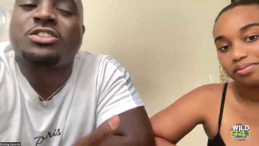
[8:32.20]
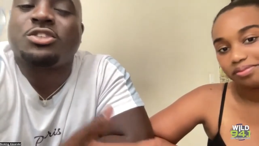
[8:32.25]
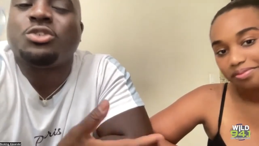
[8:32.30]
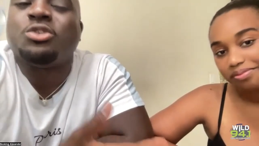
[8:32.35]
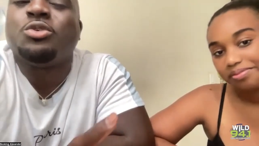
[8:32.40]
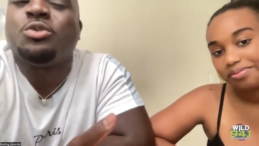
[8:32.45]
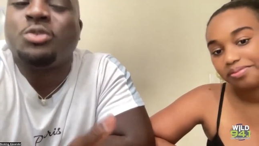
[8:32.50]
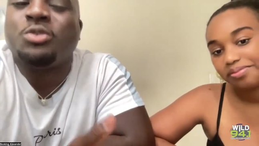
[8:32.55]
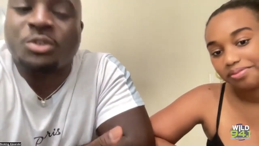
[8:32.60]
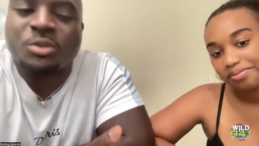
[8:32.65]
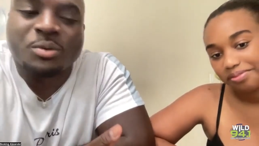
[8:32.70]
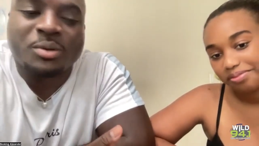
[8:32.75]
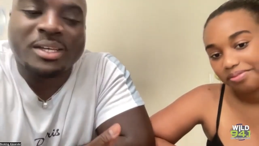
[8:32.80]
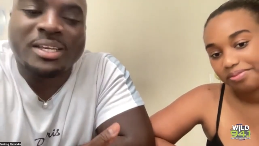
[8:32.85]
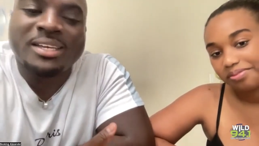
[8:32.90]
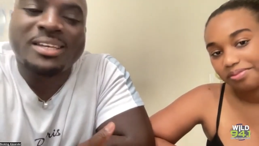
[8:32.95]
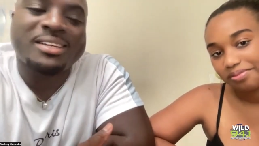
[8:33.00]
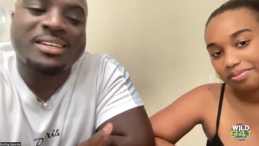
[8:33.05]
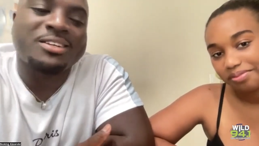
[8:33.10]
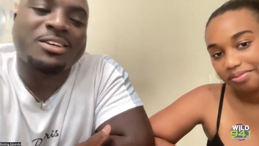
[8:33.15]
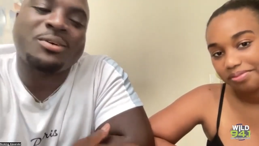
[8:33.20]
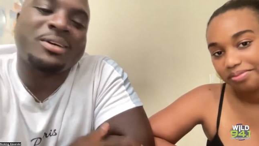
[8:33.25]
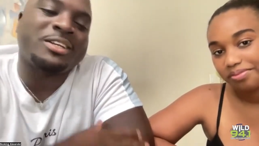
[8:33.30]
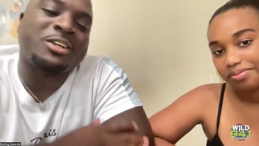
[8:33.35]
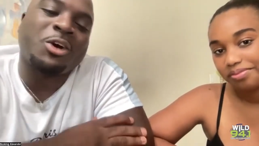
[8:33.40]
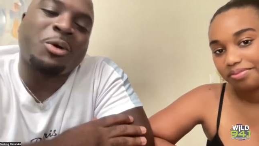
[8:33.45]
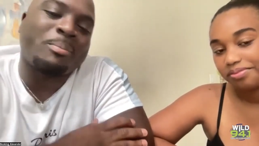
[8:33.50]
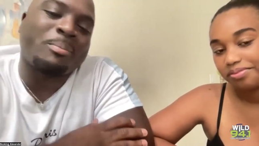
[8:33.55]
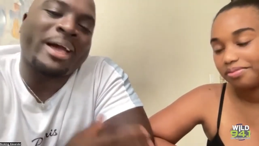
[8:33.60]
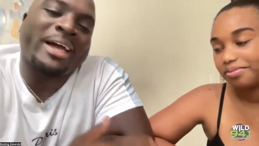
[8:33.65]
Speaker 1: what you do. No, it
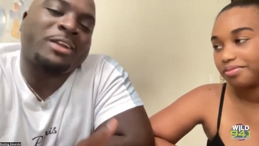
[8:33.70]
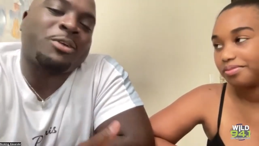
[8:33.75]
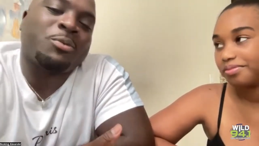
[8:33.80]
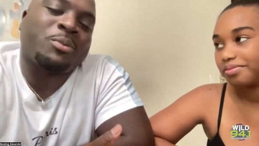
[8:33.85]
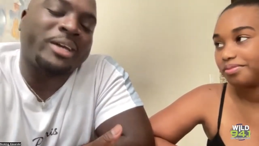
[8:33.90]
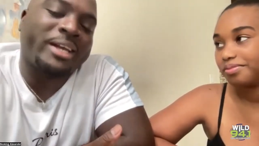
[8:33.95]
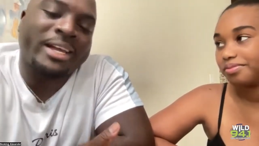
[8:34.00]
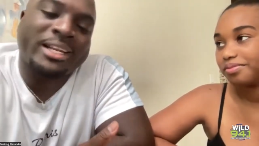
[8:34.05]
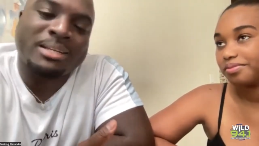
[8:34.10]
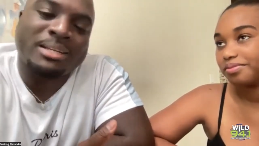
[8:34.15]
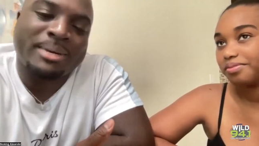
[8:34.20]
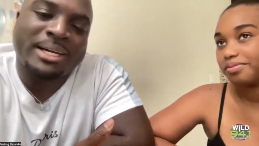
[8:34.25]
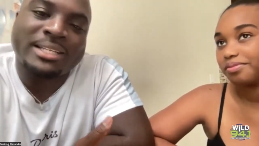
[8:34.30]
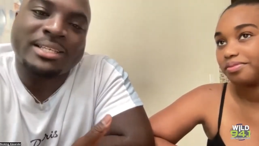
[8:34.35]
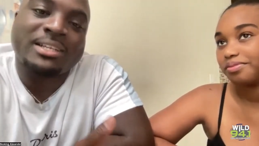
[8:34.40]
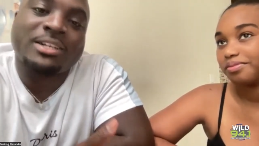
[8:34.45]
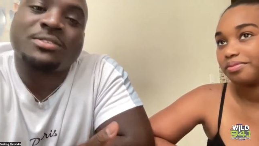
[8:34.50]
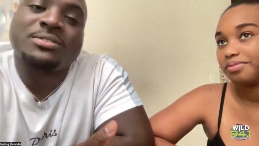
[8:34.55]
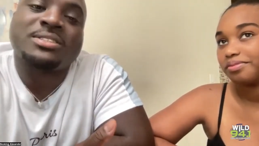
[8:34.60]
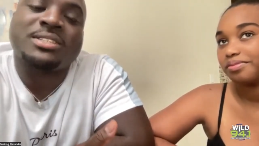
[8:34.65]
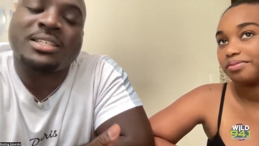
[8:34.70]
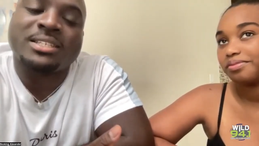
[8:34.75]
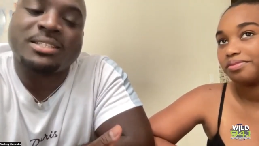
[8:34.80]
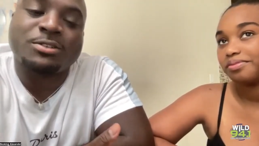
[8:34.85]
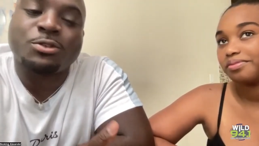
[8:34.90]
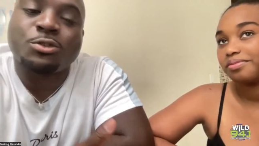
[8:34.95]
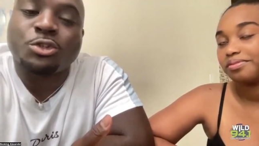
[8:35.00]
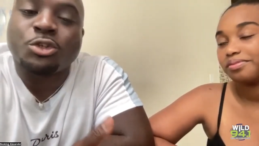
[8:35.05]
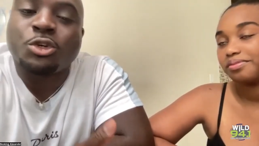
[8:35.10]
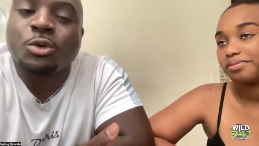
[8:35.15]
don't matter what anybody else thinks.
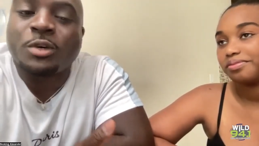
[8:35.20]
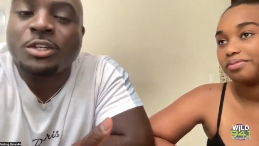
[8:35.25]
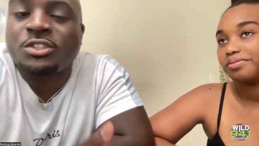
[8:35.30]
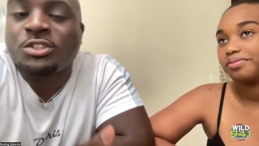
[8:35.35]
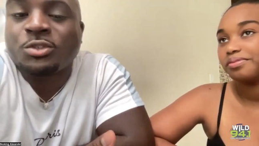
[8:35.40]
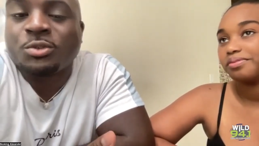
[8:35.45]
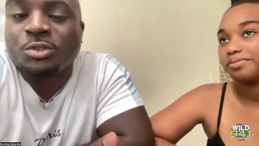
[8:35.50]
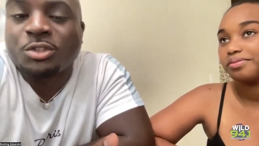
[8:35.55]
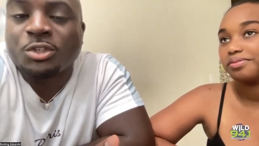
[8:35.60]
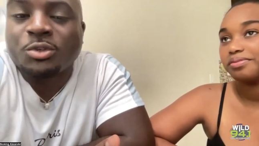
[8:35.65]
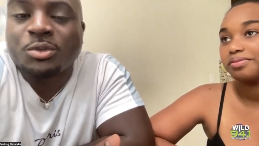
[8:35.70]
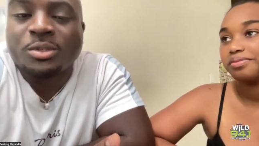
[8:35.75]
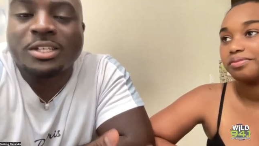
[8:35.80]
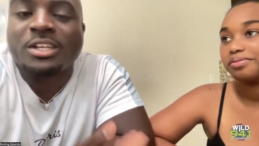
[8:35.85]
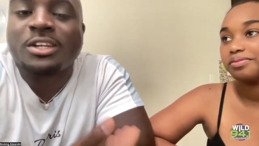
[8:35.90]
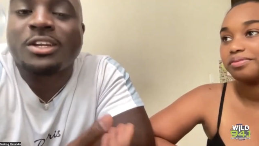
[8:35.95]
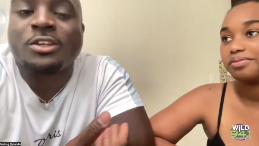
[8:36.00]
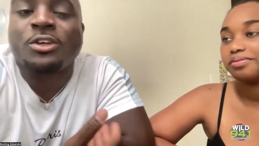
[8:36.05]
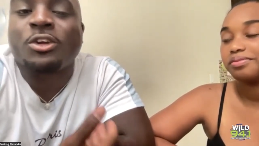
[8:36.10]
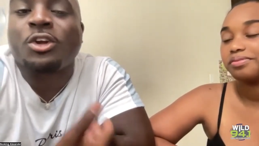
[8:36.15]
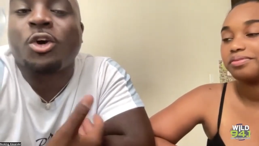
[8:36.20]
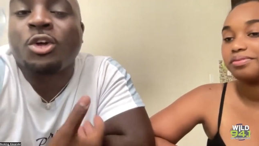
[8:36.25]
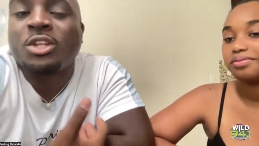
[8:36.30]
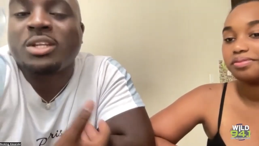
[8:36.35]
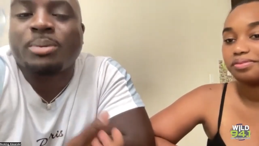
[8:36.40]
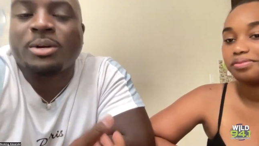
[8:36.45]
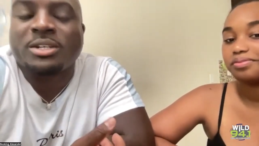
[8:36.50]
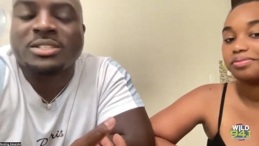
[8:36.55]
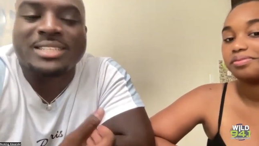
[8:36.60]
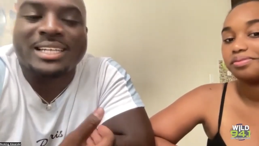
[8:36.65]
You do what you do. You're the only
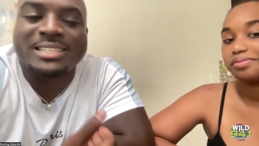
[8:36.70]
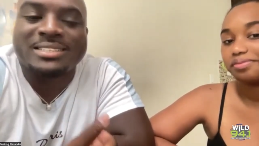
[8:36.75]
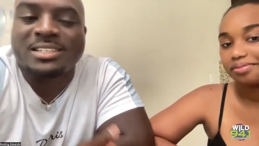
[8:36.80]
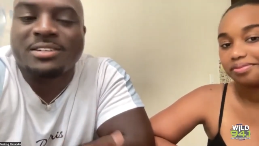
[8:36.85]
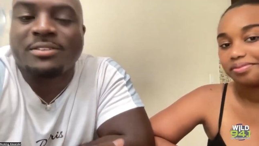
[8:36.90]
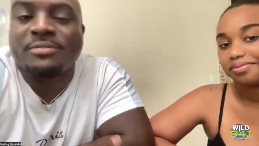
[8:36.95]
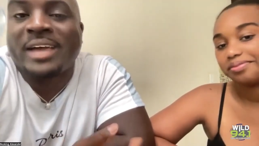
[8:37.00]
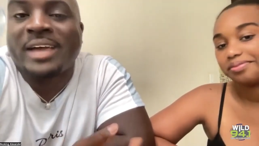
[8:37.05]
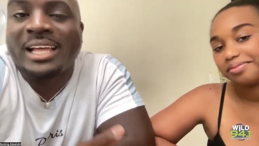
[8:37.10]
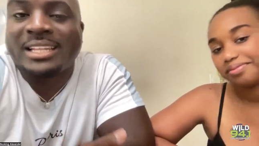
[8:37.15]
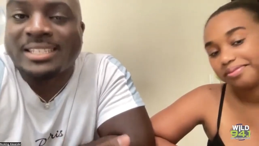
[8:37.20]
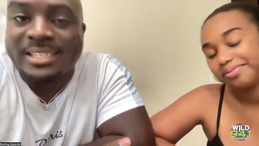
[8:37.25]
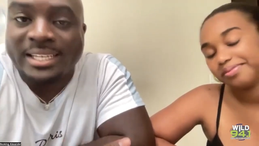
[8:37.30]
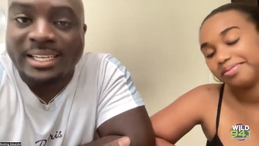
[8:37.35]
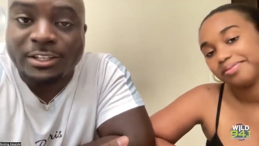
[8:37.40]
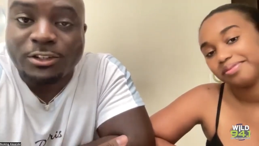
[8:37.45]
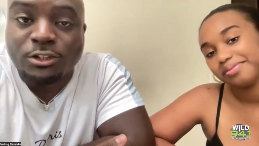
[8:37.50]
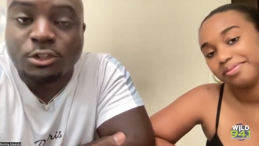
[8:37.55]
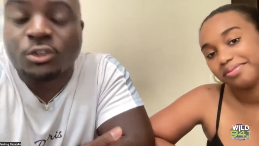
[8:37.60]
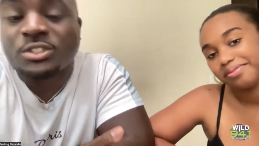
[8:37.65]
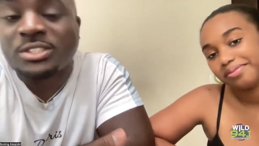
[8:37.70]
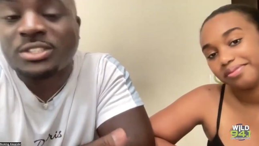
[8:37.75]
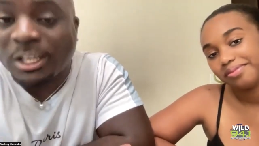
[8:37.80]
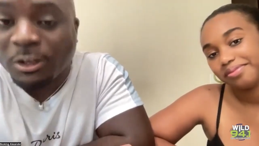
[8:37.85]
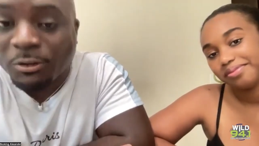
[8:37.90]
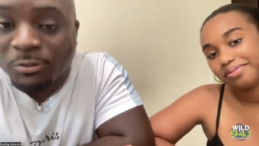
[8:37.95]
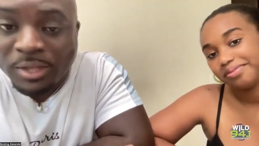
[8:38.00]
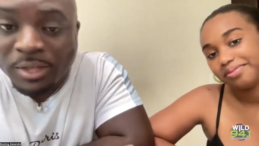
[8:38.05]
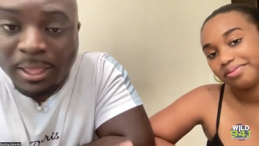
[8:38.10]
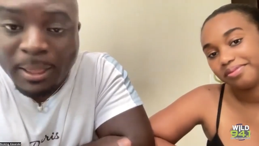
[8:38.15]
person that's going to validate
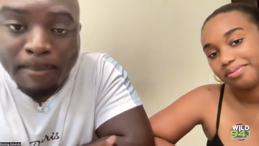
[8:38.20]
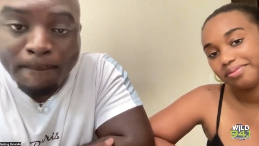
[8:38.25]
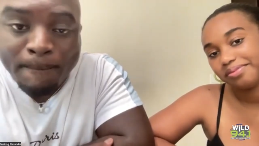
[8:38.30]
yourself.